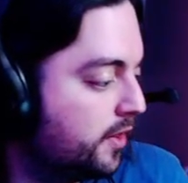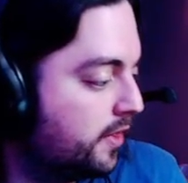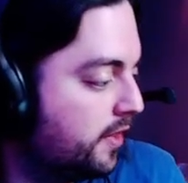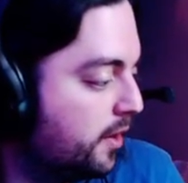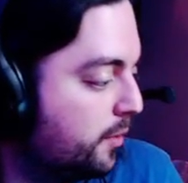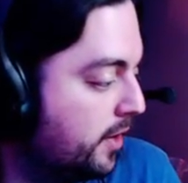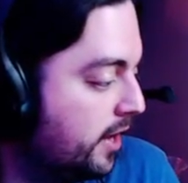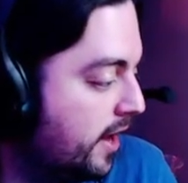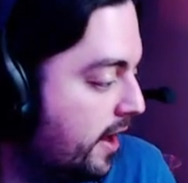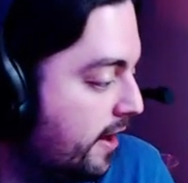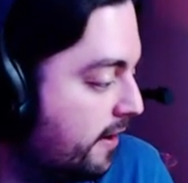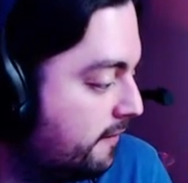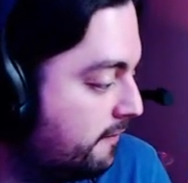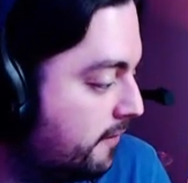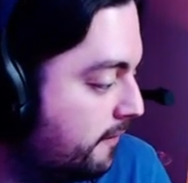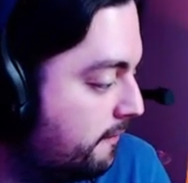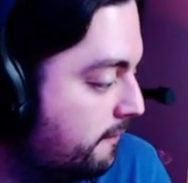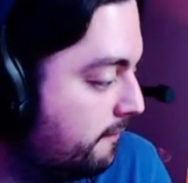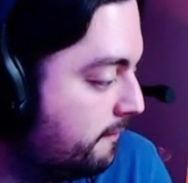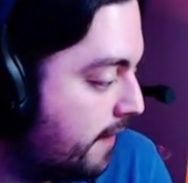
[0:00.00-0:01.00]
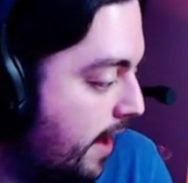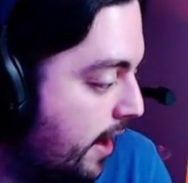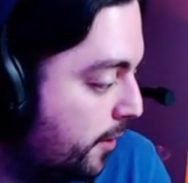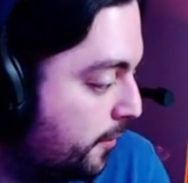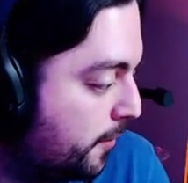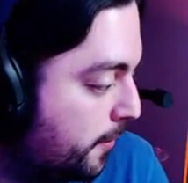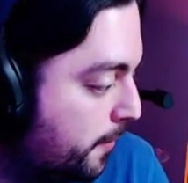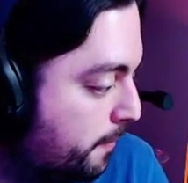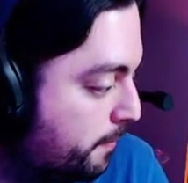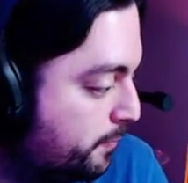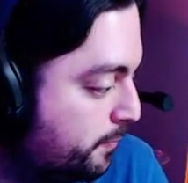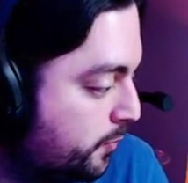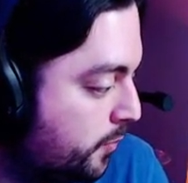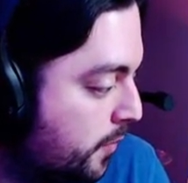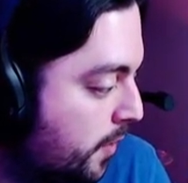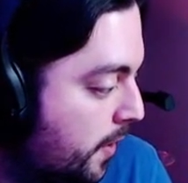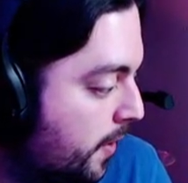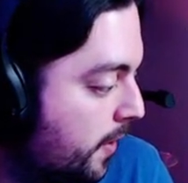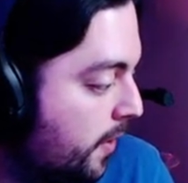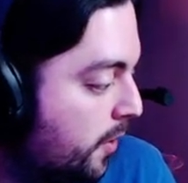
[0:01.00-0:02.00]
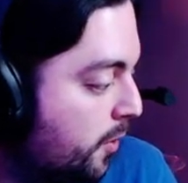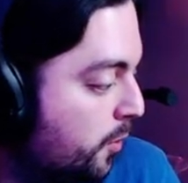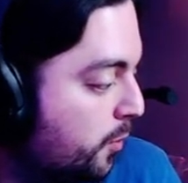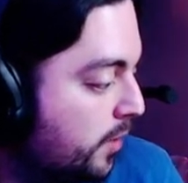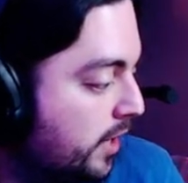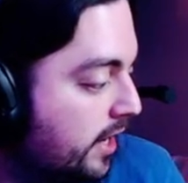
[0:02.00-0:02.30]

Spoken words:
that we have found. We